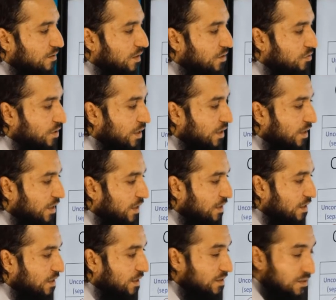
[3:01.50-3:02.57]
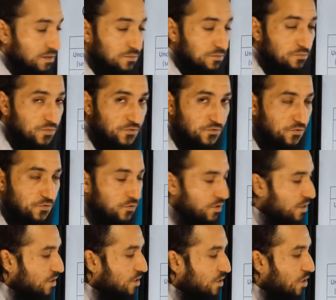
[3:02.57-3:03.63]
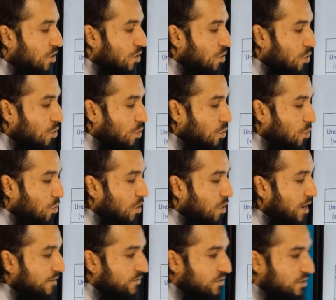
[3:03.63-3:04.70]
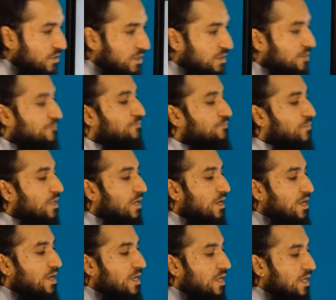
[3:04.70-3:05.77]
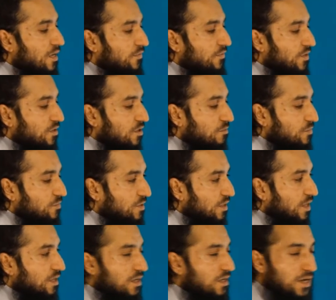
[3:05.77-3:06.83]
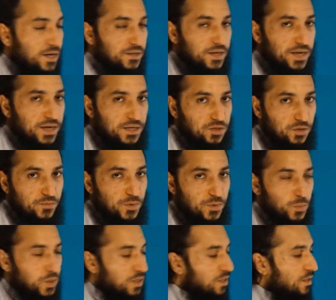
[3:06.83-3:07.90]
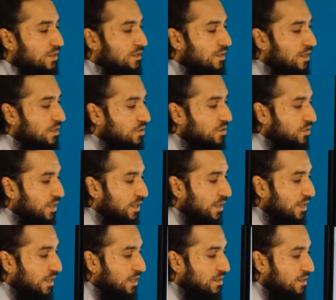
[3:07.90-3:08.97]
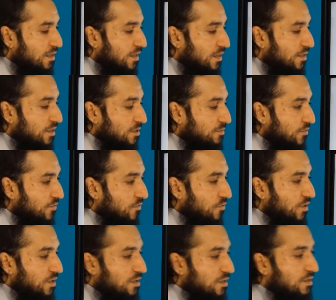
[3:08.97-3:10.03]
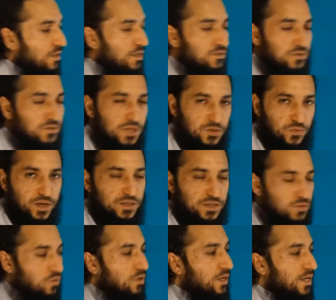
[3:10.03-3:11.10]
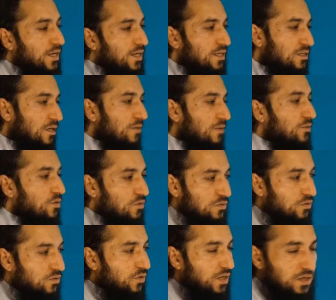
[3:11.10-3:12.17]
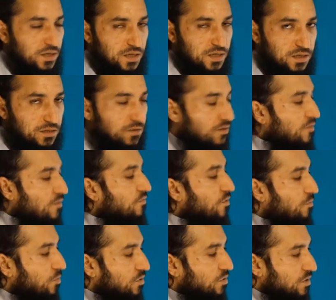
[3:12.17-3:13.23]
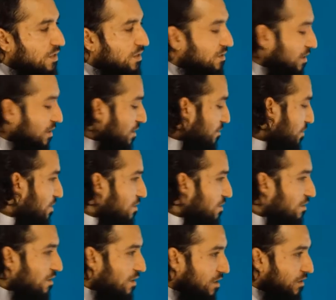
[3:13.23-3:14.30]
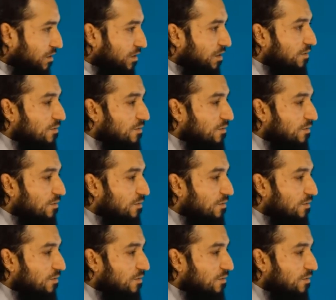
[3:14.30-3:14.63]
then you can connect letters before it or after it. If it comes at the end of a word, then you can connect letters before it. So that's why it's called a connector, because you can connect from both sides in the middle, and